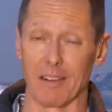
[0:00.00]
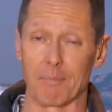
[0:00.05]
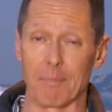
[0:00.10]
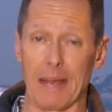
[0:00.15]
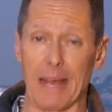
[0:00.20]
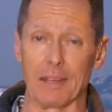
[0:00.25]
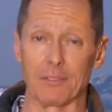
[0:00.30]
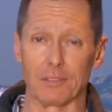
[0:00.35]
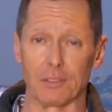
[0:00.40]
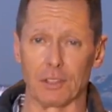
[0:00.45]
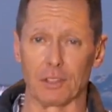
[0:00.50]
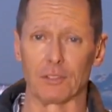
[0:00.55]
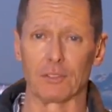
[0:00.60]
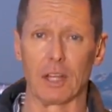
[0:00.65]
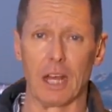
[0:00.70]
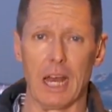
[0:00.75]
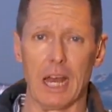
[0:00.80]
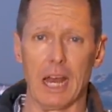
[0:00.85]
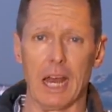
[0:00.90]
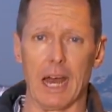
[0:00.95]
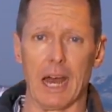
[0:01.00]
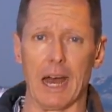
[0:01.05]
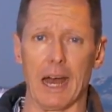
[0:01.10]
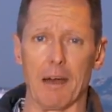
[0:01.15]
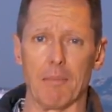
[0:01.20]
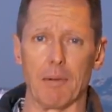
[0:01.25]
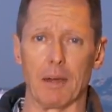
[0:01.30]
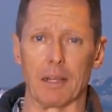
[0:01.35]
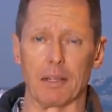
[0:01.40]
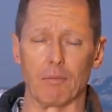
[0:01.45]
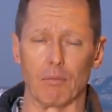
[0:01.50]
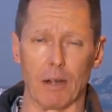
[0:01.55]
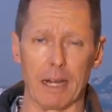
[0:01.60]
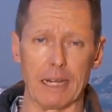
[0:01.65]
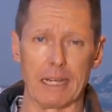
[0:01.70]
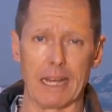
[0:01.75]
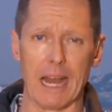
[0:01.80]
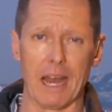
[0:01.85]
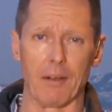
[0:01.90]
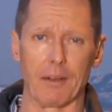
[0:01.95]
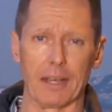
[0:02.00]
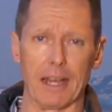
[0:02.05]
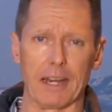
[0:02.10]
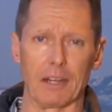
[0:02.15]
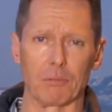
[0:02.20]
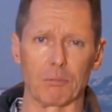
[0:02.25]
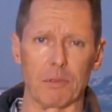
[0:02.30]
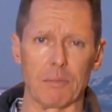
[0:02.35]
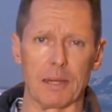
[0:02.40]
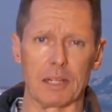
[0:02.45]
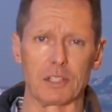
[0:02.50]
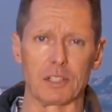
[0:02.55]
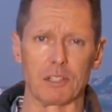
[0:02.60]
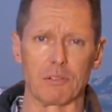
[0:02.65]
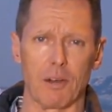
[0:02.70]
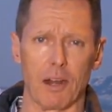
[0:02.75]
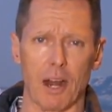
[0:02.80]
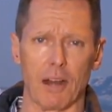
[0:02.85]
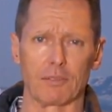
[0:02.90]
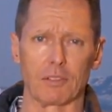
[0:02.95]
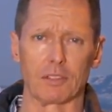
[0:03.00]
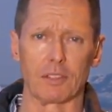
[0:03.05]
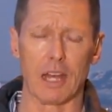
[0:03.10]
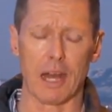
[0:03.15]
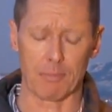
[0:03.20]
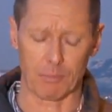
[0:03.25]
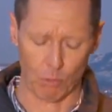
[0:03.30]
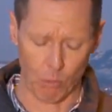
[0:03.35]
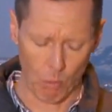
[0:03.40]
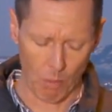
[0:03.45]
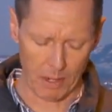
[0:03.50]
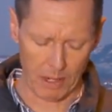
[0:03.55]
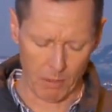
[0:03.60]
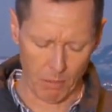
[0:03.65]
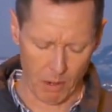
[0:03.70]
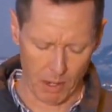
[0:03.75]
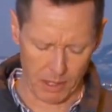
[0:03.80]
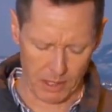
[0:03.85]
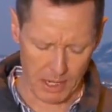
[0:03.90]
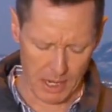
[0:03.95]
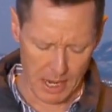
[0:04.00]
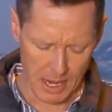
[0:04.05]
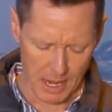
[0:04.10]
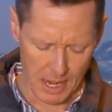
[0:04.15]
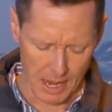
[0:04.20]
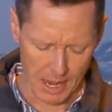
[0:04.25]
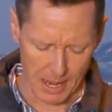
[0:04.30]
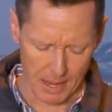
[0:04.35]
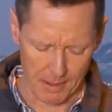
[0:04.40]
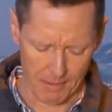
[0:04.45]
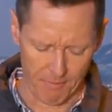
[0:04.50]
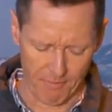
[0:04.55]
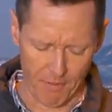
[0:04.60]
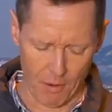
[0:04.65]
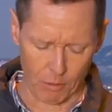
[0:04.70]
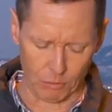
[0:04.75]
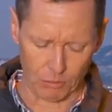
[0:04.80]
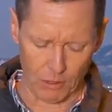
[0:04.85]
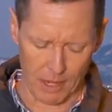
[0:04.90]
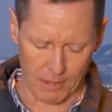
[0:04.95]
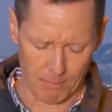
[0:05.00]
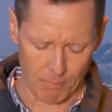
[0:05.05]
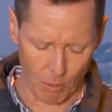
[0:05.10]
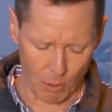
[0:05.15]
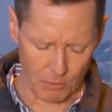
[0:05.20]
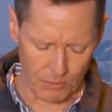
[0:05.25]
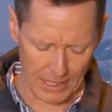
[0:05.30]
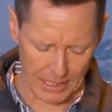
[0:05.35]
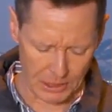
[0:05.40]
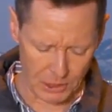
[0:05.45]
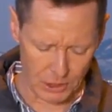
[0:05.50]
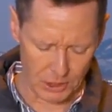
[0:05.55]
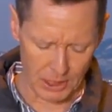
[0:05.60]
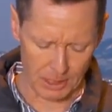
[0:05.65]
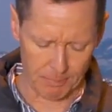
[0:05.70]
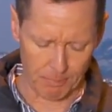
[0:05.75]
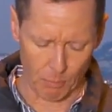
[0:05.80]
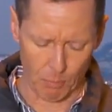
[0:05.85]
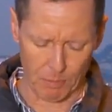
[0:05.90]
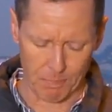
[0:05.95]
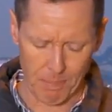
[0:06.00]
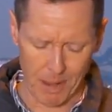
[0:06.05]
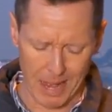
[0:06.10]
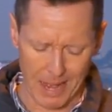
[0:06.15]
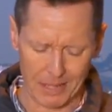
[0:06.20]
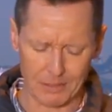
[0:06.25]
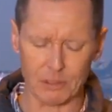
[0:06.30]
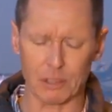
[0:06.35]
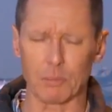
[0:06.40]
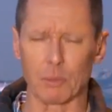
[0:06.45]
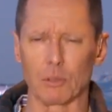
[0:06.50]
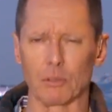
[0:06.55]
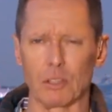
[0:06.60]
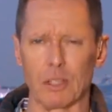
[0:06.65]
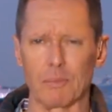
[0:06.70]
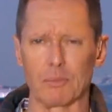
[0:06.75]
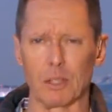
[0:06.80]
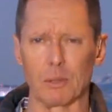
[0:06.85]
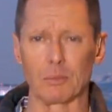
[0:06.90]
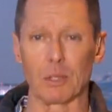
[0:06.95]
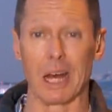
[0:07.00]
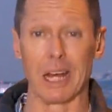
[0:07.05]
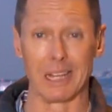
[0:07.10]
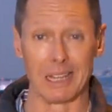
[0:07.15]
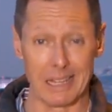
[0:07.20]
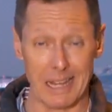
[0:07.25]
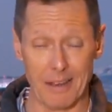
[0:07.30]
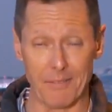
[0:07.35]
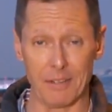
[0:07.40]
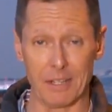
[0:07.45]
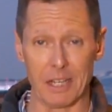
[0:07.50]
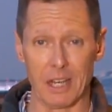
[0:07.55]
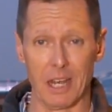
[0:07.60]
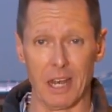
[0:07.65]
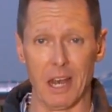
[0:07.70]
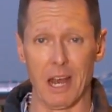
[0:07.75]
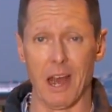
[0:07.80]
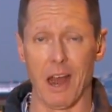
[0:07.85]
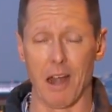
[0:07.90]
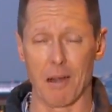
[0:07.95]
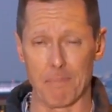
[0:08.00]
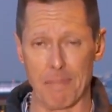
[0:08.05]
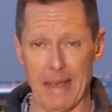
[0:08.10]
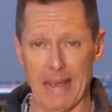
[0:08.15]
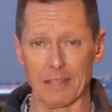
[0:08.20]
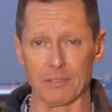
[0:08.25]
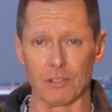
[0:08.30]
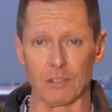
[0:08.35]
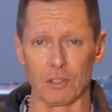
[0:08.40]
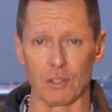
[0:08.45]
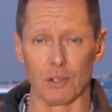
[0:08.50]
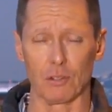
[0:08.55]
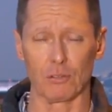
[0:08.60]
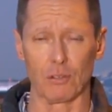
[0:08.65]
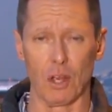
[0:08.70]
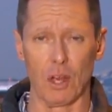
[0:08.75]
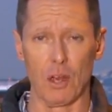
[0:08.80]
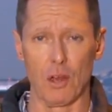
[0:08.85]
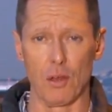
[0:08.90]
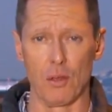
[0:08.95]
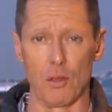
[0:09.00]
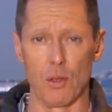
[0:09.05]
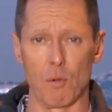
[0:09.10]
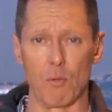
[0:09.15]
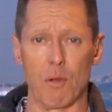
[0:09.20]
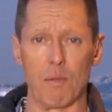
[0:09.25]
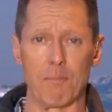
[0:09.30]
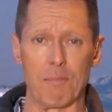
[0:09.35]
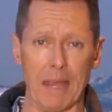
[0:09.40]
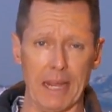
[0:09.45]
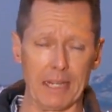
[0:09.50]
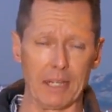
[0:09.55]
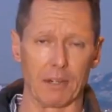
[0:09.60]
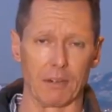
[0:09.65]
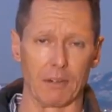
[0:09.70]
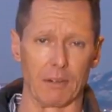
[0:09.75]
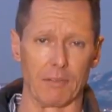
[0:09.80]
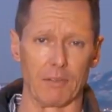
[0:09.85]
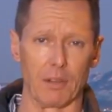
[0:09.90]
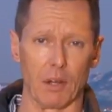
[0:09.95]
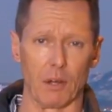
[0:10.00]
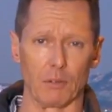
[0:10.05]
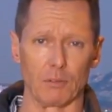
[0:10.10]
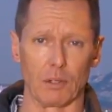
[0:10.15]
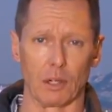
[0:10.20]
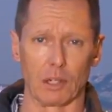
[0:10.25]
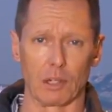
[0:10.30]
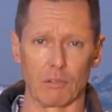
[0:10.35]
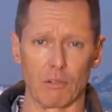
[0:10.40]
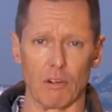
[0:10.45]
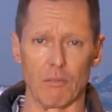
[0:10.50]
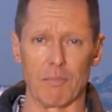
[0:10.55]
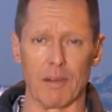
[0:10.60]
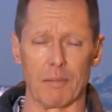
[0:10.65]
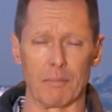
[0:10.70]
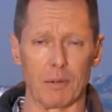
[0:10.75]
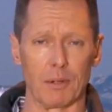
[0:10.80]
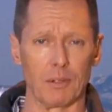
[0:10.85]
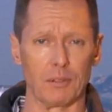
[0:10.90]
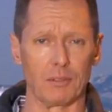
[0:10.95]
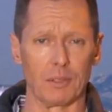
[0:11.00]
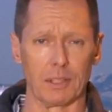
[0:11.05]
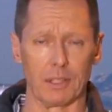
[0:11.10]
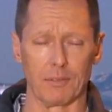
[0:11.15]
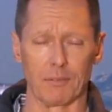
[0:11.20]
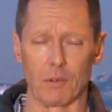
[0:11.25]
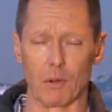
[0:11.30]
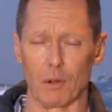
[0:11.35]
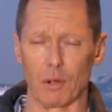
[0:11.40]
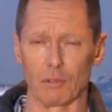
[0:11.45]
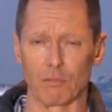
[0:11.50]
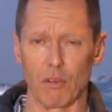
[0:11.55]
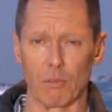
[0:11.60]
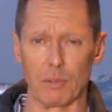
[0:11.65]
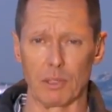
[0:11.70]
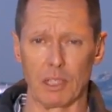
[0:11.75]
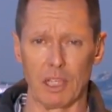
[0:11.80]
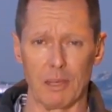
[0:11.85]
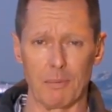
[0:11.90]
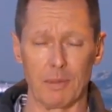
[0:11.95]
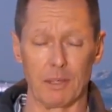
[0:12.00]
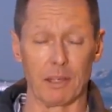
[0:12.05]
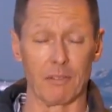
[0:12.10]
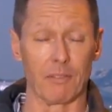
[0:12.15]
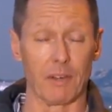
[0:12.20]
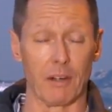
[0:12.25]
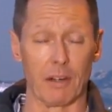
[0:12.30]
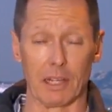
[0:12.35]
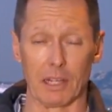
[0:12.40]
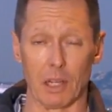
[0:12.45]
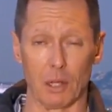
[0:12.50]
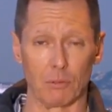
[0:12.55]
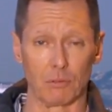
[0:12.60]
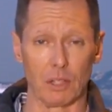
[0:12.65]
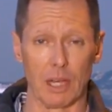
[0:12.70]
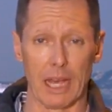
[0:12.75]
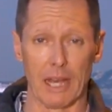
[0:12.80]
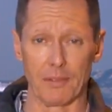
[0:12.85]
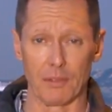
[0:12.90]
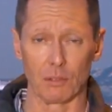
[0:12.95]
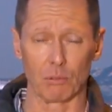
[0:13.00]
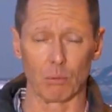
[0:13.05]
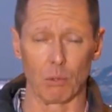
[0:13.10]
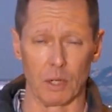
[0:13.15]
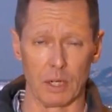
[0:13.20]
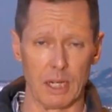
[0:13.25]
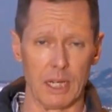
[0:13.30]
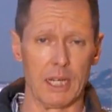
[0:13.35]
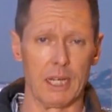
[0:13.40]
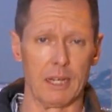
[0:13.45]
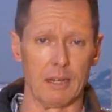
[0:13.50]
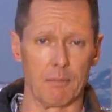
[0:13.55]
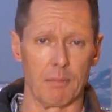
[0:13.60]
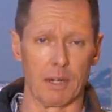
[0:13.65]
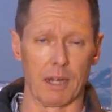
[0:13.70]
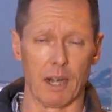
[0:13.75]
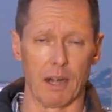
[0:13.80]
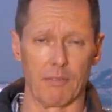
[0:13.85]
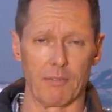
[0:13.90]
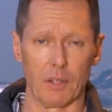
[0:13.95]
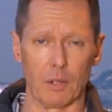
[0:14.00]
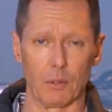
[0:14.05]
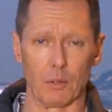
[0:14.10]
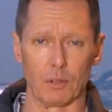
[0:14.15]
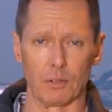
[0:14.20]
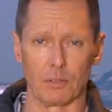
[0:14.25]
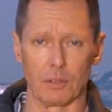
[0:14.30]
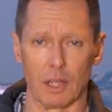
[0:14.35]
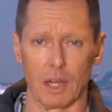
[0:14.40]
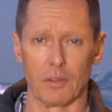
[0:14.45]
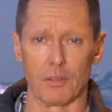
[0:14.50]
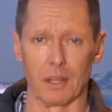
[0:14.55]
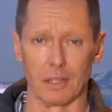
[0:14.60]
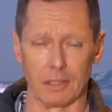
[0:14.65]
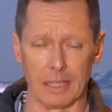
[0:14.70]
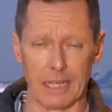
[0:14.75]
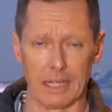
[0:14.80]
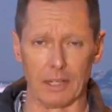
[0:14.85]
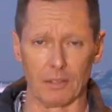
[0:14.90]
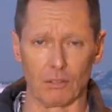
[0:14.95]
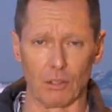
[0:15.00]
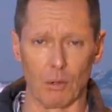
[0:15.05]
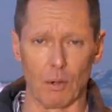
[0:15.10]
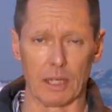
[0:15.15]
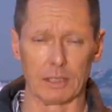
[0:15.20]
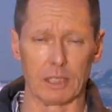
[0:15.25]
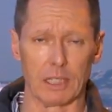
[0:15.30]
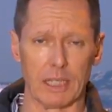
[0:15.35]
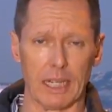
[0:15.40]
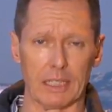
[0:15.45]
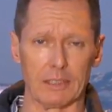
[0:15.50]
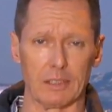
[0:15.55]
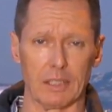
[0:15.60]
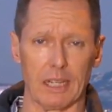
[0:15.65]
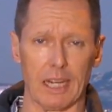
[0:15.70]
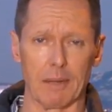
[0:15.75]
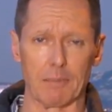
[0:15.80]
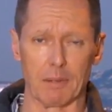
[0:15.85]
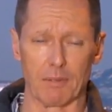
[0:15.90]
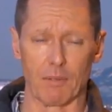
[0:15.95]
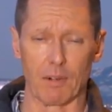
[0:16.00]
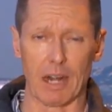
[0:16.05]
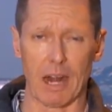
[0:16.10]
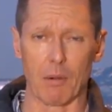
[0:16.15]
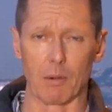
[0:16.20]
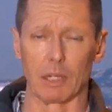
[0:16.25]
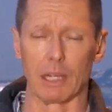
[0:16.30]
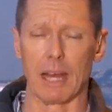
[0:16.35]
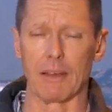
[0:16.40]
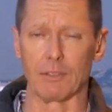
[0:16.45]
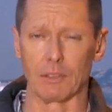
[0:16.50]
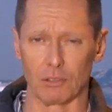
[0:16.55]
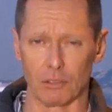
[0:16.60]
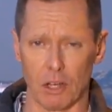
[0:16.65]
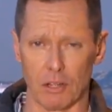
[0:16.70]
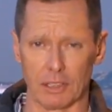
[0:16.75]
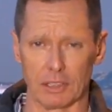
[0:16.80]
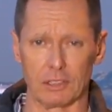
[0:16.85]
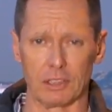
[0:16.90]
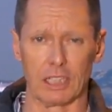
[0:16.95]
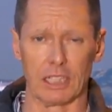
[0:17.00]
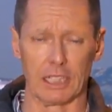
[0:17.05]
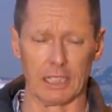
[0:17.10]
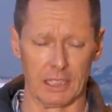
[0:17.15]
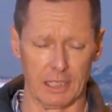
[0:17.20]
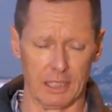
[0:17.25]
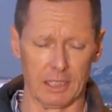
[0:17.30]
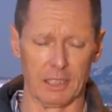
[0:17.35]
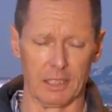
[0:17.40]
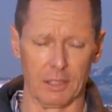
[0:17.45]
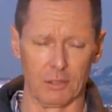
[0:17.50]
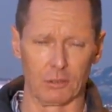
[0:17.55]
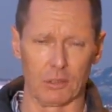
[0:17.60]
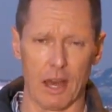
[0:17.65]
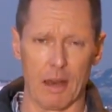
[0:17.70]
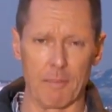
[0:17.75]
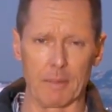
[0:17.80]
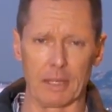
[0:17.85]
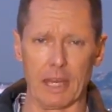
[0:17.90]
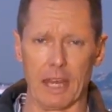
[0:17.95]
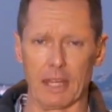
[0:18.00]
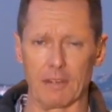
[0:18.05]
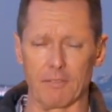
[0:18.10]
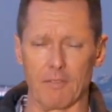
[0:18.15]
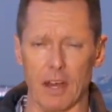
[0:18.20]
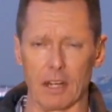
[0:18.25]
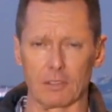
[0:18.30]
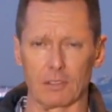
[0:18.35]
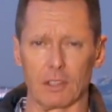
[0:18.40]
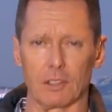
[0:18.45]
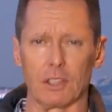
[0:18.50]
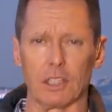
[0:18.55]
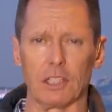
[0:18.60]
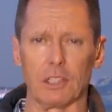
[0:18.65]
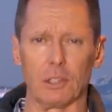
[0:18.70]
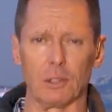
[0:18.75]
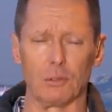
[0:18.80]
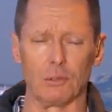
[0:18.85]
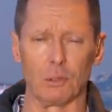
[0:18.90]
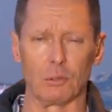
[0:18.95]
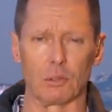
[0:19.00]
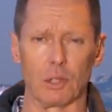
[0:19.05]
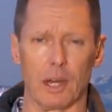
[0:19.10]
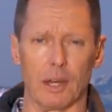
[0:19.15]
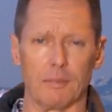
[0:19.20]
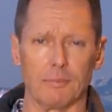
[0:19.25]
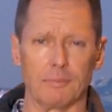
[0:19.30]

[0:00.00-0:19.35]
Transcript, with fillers: of passengers. Uh, but right now, again, as we mentioned right off the top, 21 uh, folks on board that ship with possible symptoms, 11 are passengers. The remainder of those are crew members. And of course, we'll be keeping a very close eye on this one, bring our viewers the, the latest throughout the day today. But for now, we're live in Salt Lake City. Scott McKane, Fox 13 News, Utah.